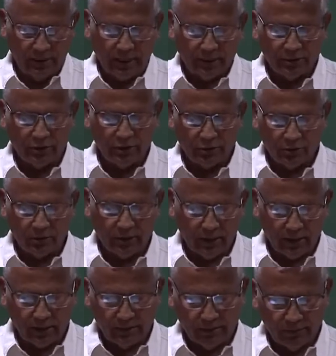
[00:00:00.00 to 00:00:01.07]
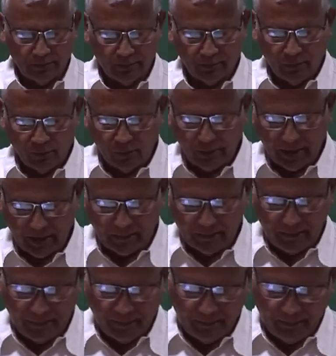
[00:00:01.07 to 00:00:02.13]
In addition to that, we
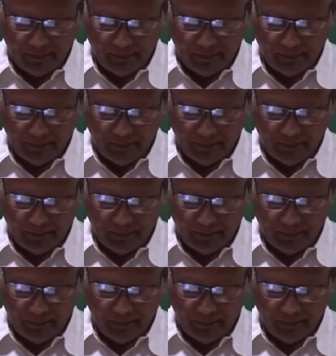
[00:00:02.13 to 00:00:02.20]
have